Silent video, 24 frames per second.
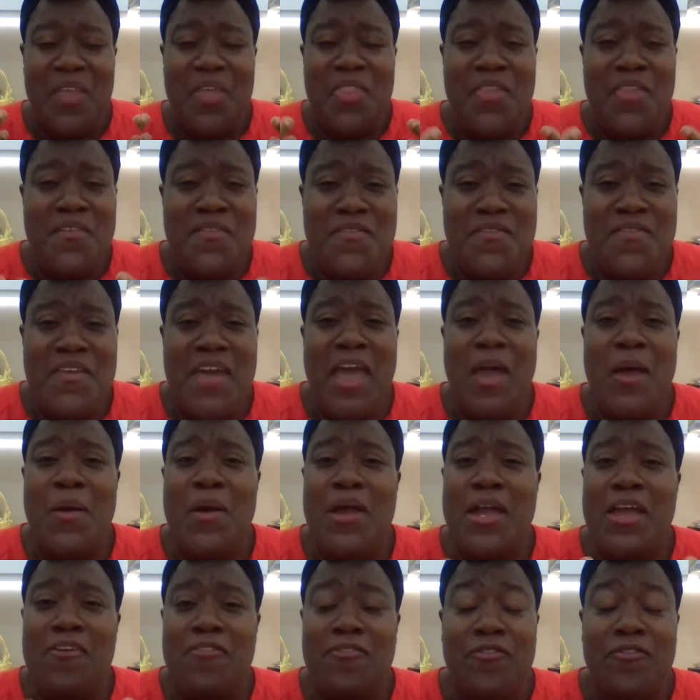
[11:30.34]
the
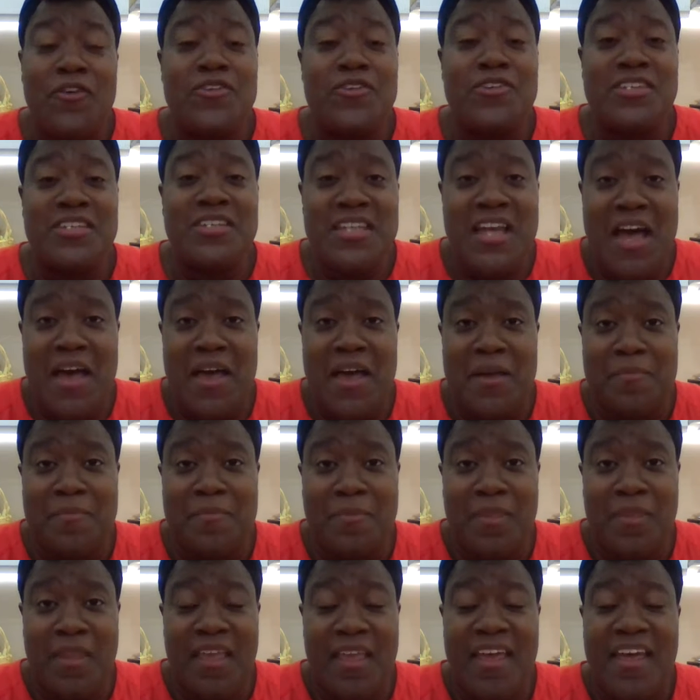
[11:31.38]
very first time
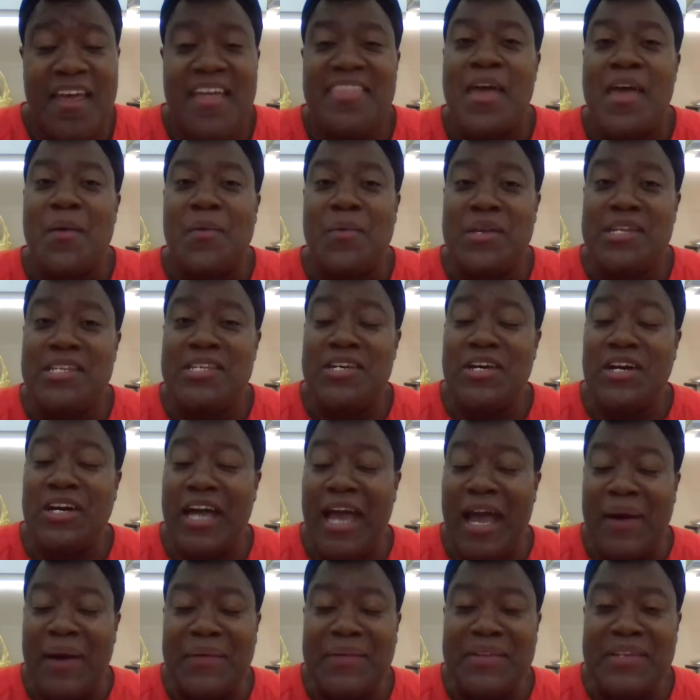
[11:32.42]
that we took
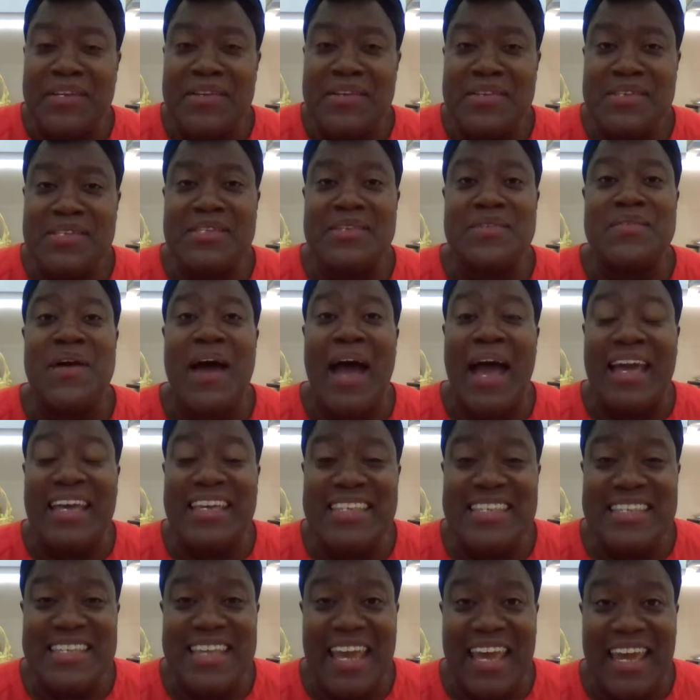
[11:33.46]
Our Little Sous
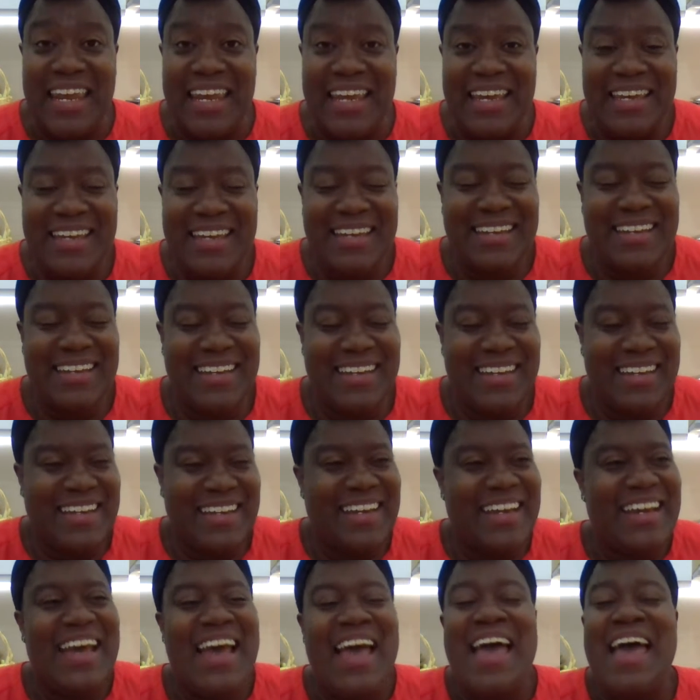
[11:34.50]
ice skating,
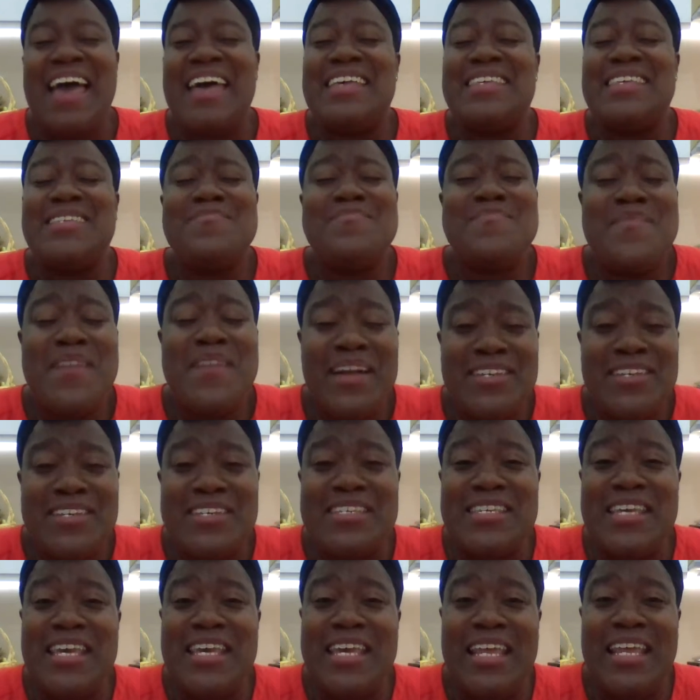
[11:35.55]
as much
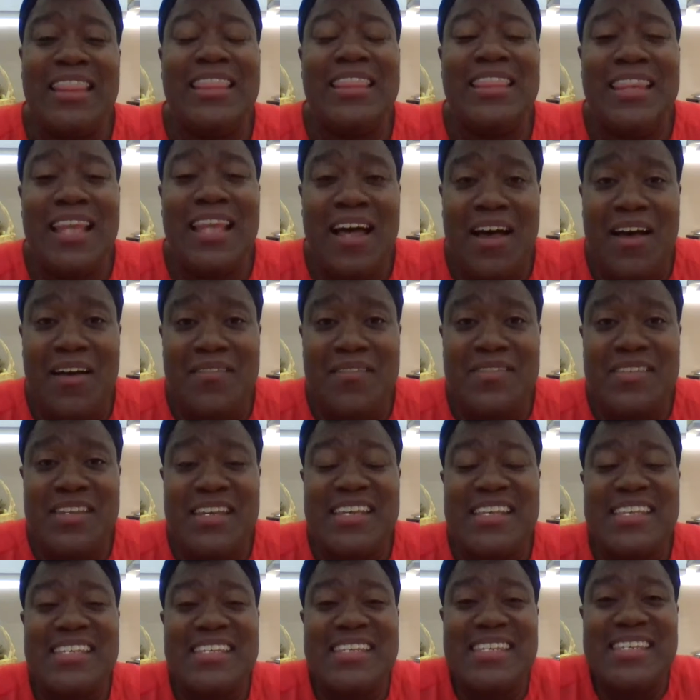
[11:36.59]
as he loved
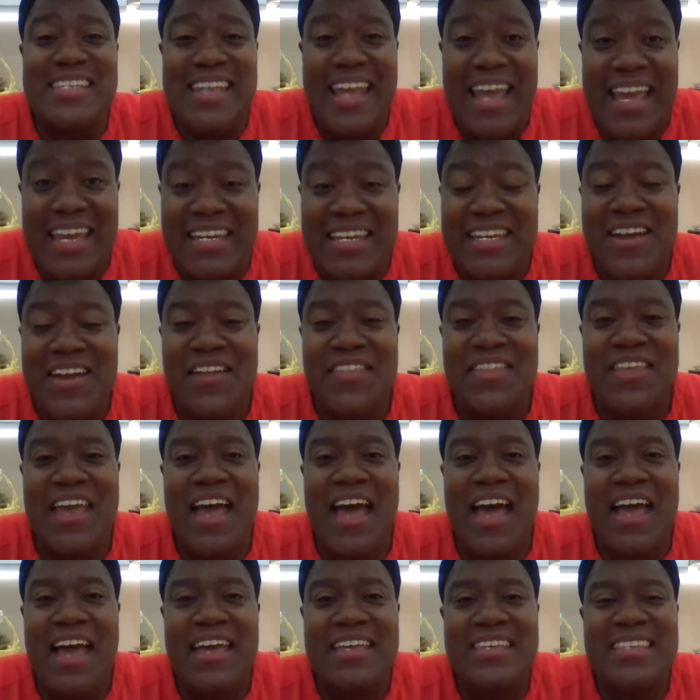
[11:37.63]
standing on the
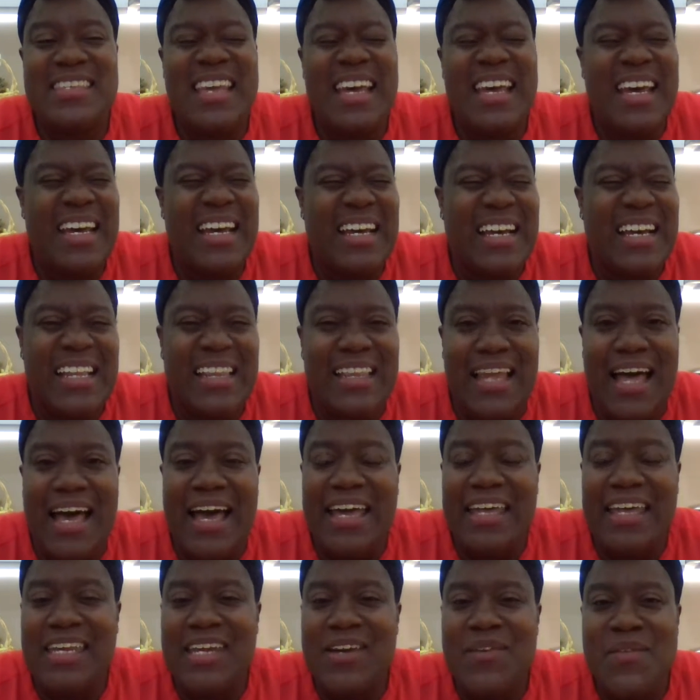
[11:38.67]
ice,
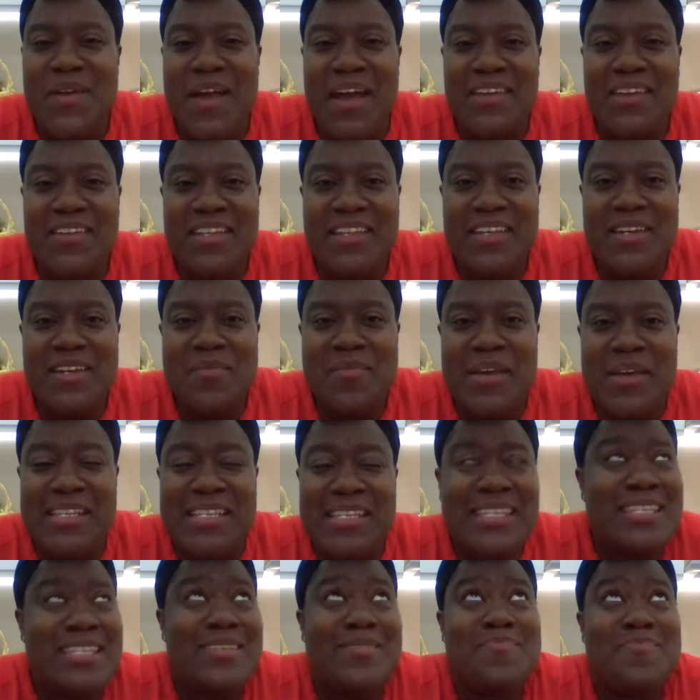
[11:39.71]
gliding around a little bit,
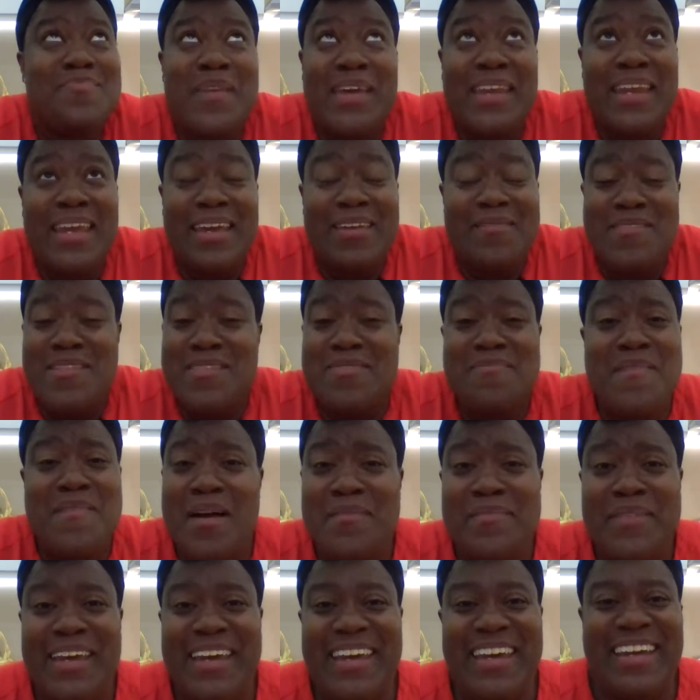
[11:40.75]
spinning with
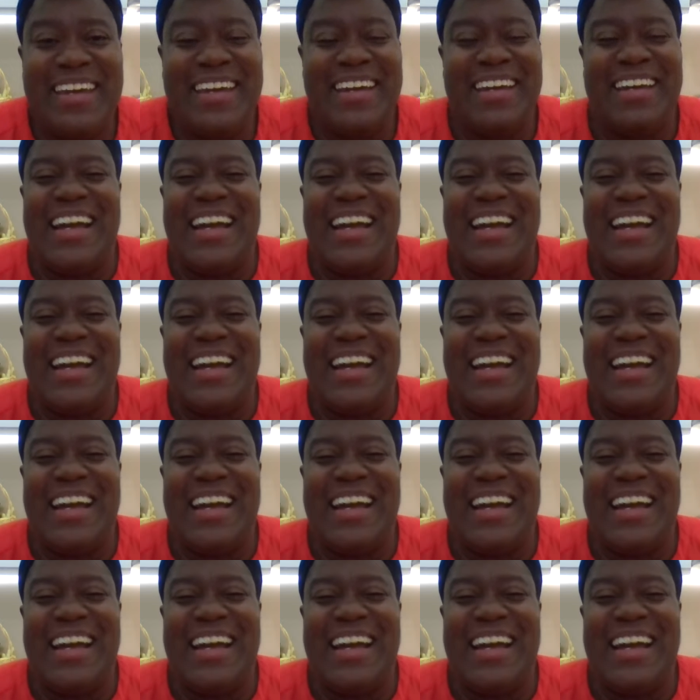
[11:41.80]
mommy,